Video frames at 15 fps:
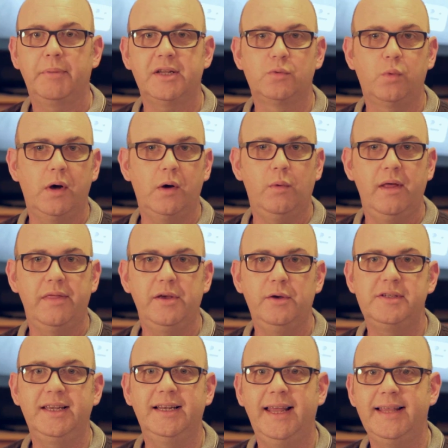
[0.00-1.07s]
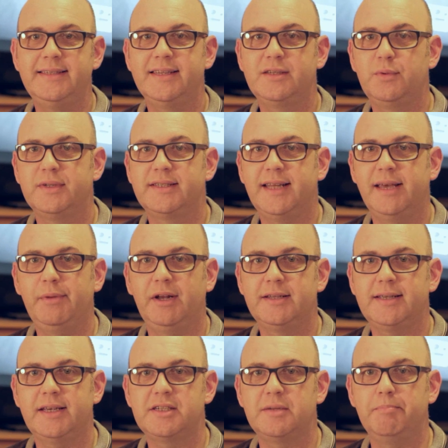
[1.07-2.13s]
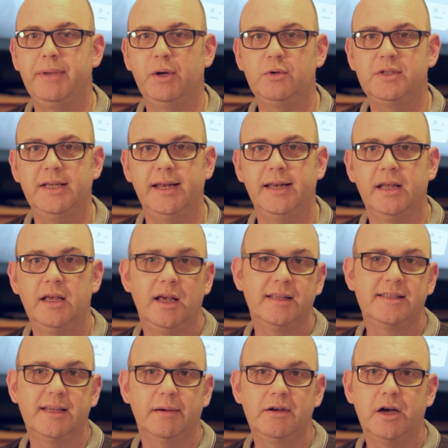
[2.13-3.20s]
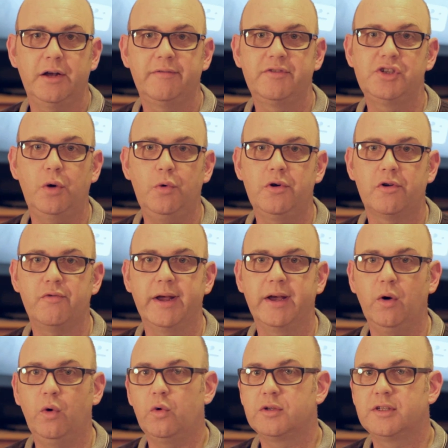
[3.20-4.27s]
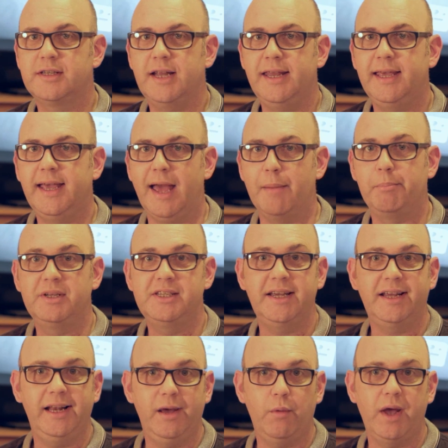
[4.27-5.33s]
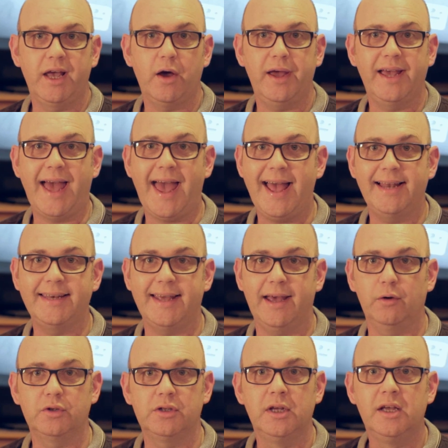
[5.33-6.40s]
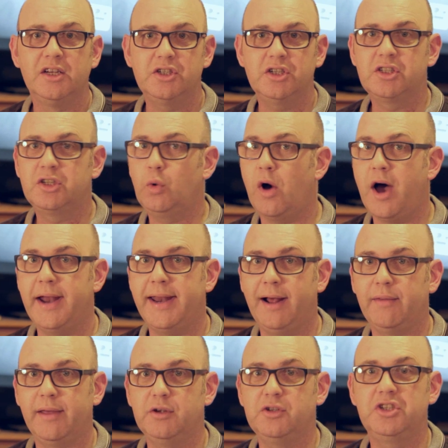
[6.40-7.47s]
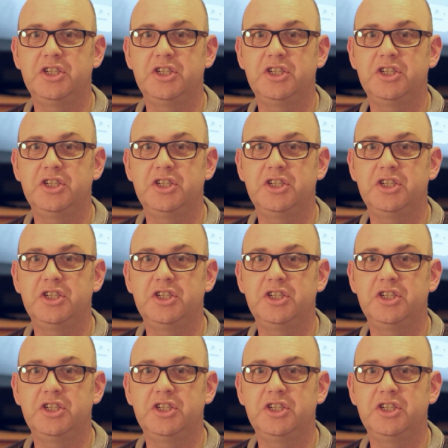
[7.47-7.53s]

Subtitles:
but it's well worth using lenses with stabilisation built in and some kind of shoulder rig or Steadicam, particularly when going handheld, just to iron out those